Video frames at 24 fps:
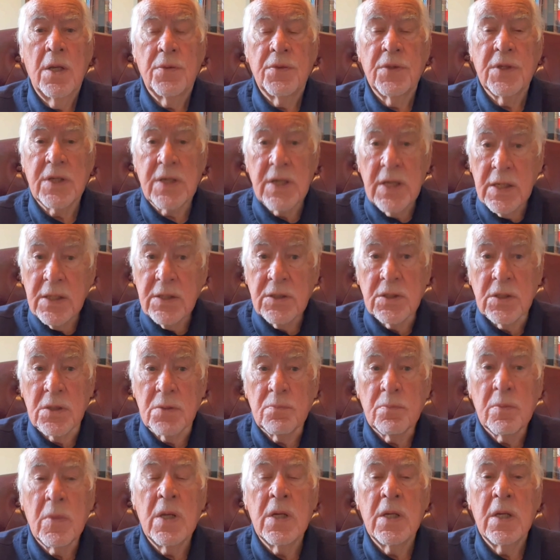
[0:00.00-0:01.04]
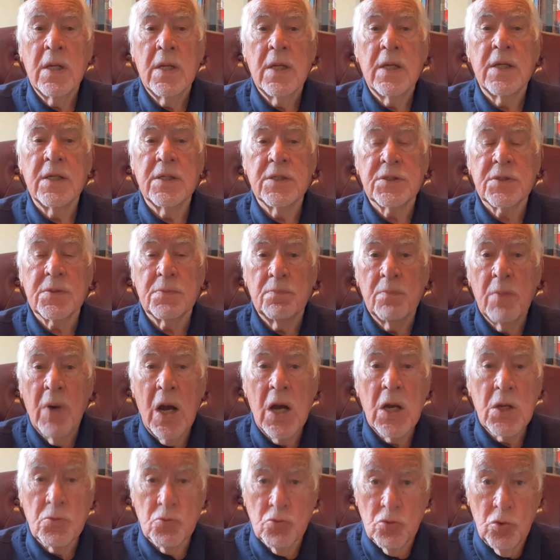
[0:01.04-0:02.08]
The kingdom is
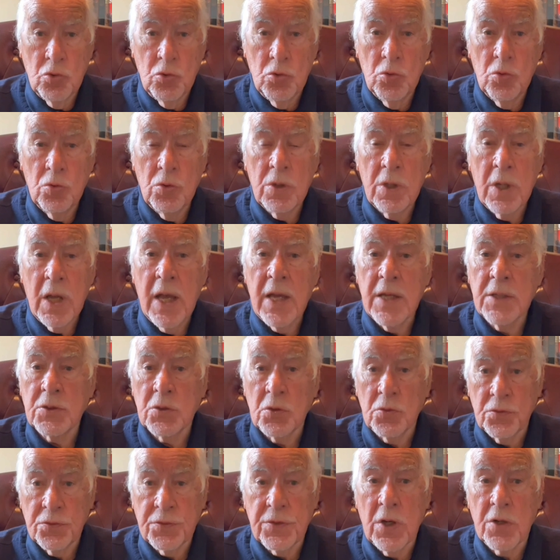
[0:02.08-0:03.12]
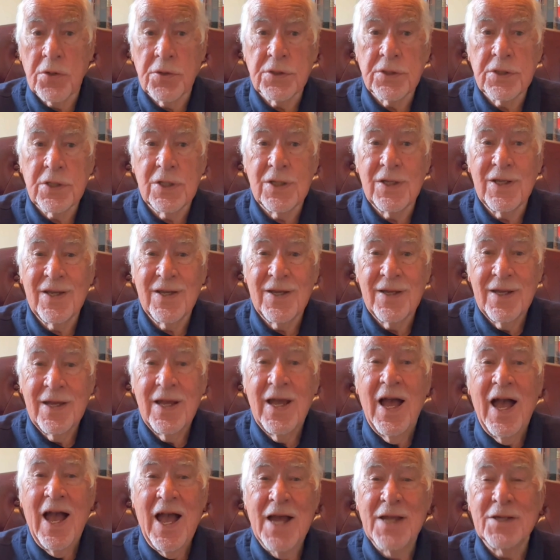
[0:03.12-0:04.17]
my rule and authority,
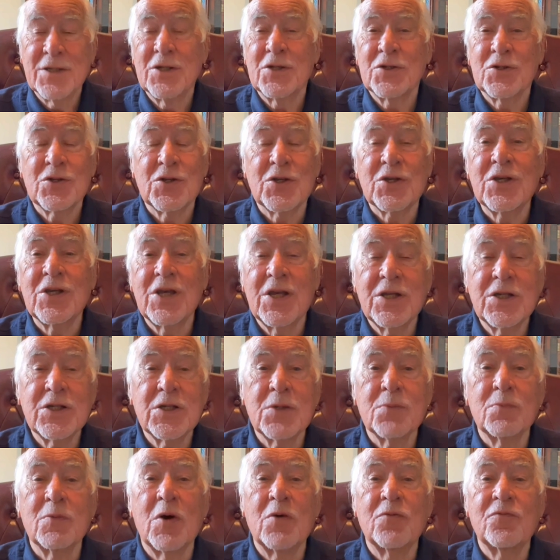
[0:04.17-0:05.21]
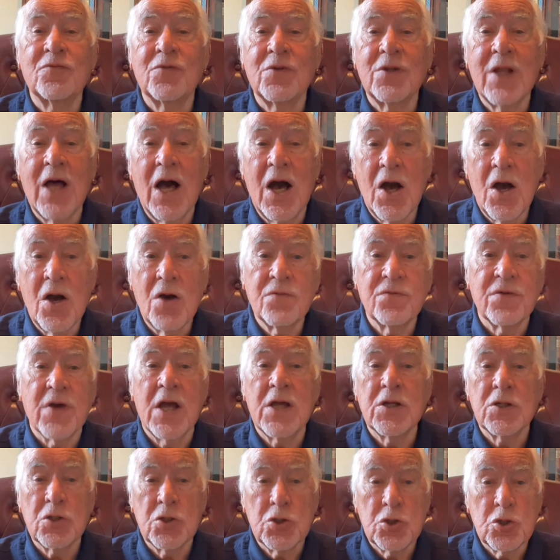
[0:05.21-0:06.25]
and it's a kingdom of love
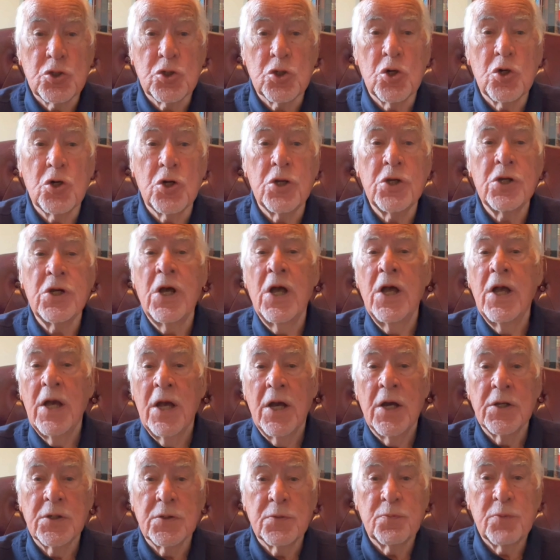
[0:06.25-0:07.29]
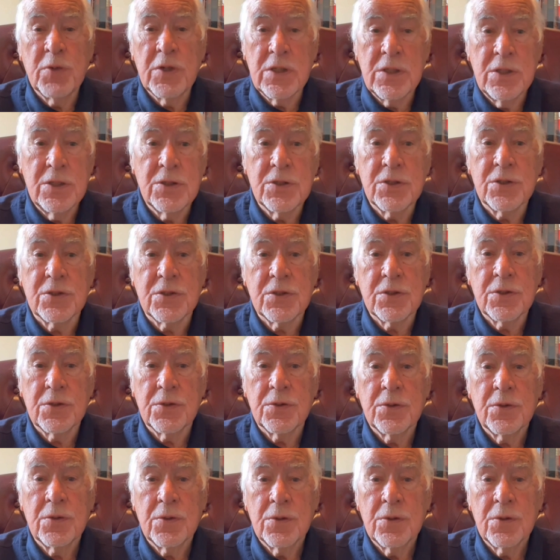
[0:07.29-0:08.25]
and joy and peace.